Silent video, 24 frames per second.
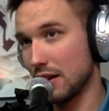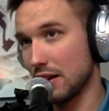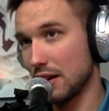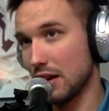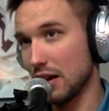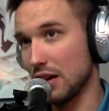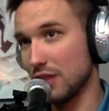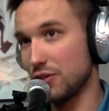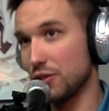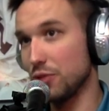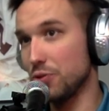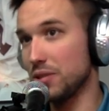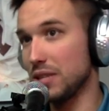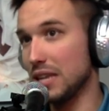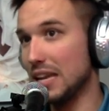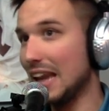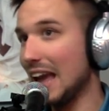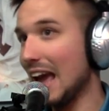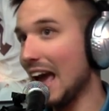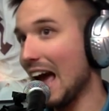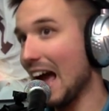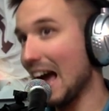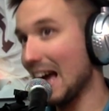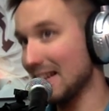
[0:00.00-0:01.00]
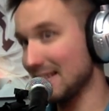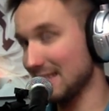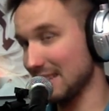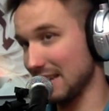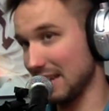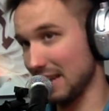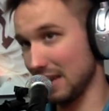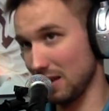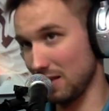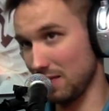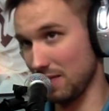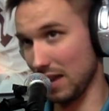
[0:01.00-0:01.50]
a 2 seed hasn't
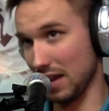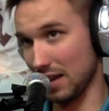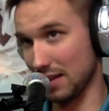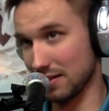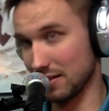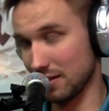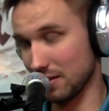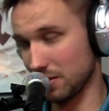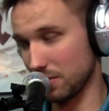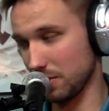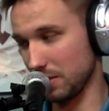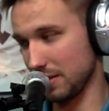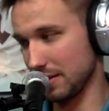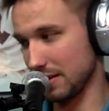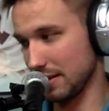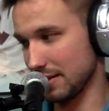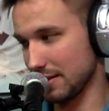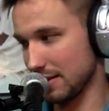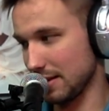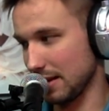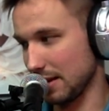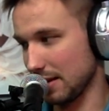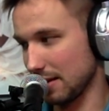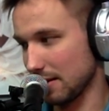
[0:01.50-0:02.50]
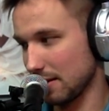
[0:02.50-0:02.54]
advanced to the Sweet 16.